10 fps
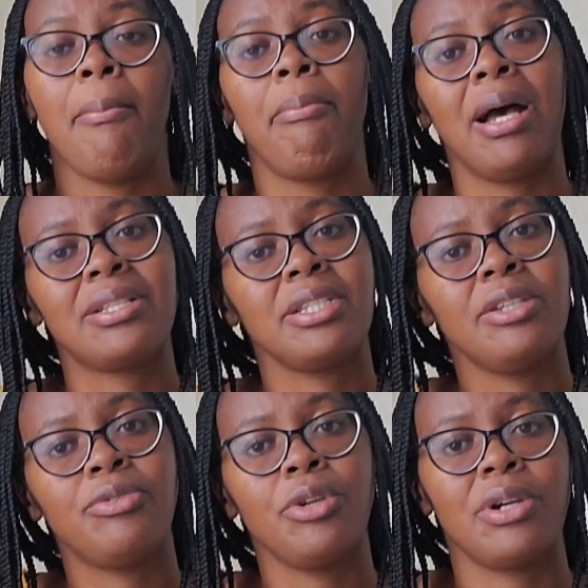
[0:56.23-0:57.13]
But
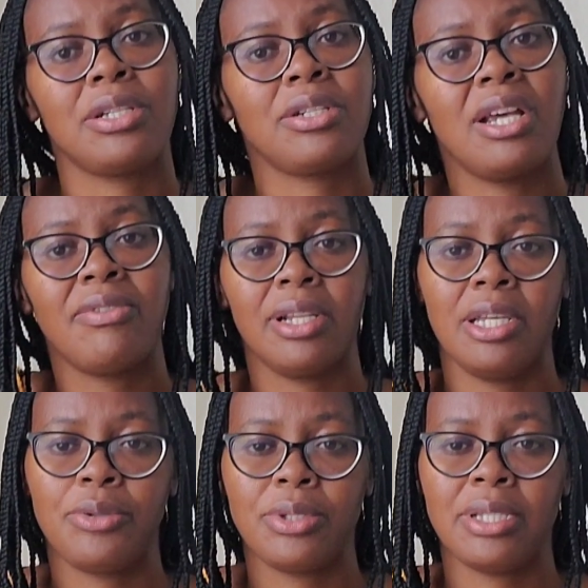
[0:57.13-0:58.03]
if you're a travel
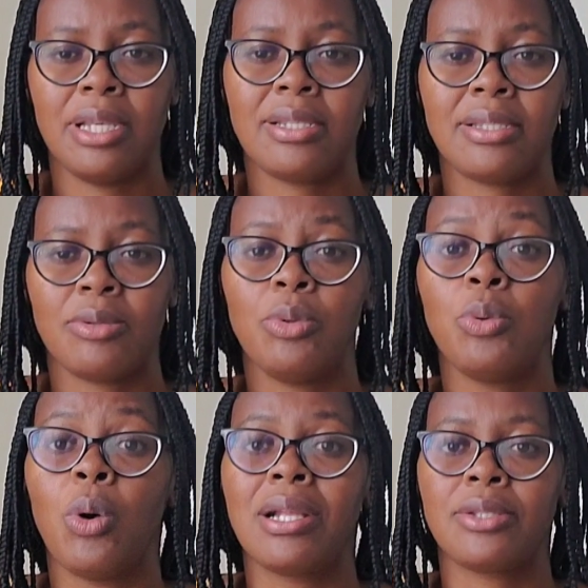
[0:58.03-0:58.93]
enthusiast who
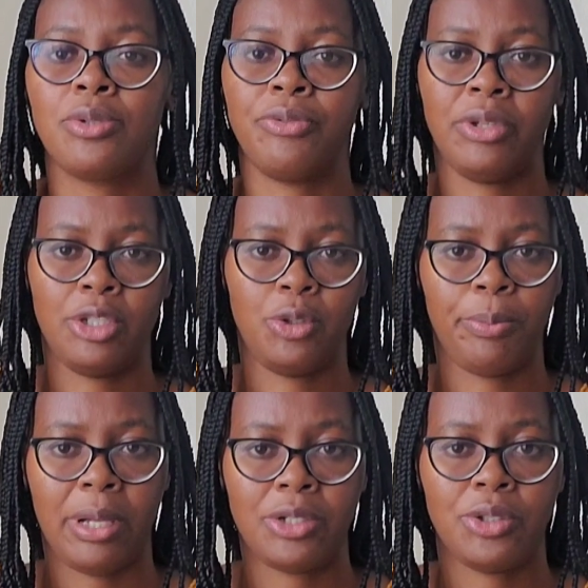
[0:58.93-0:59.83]
wants to feed your
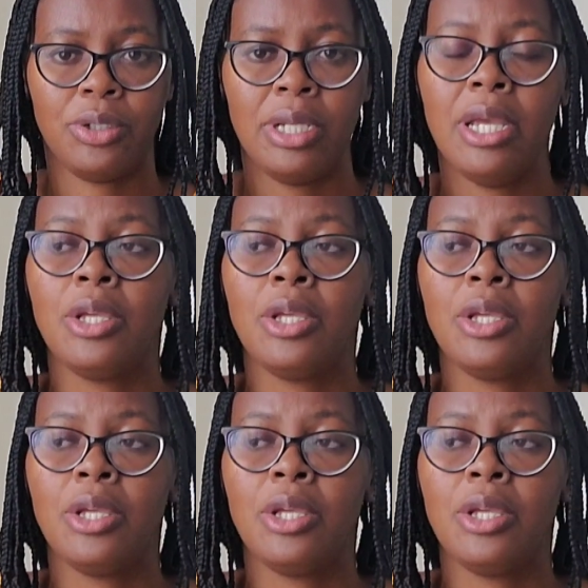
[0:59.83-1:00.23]
passion,